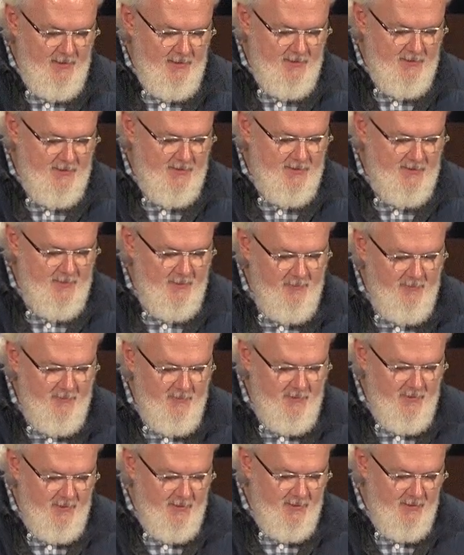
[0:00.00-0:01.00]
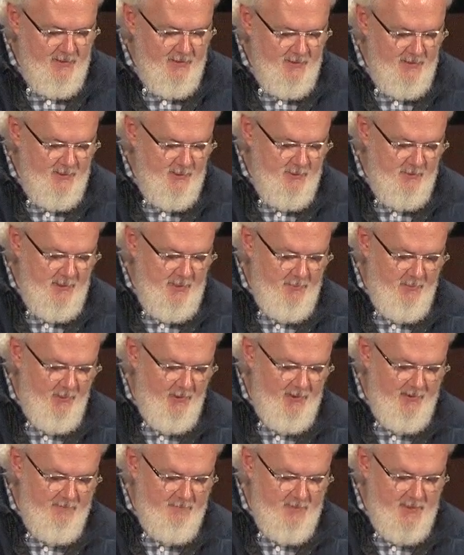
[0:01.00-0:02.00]
It says, some of these people
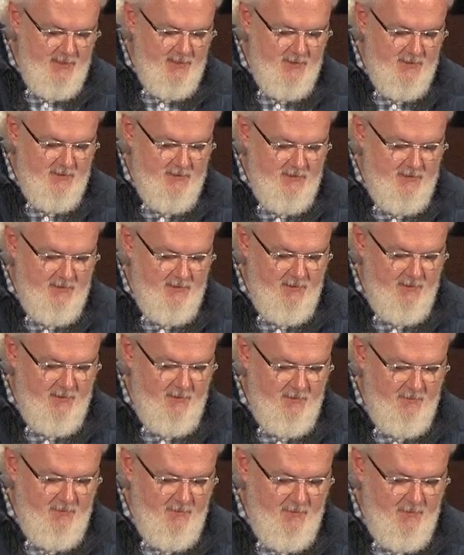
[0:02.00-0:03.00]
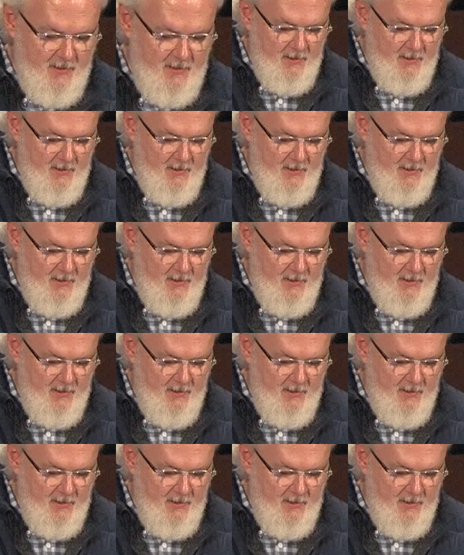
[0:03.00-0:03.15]
have missed the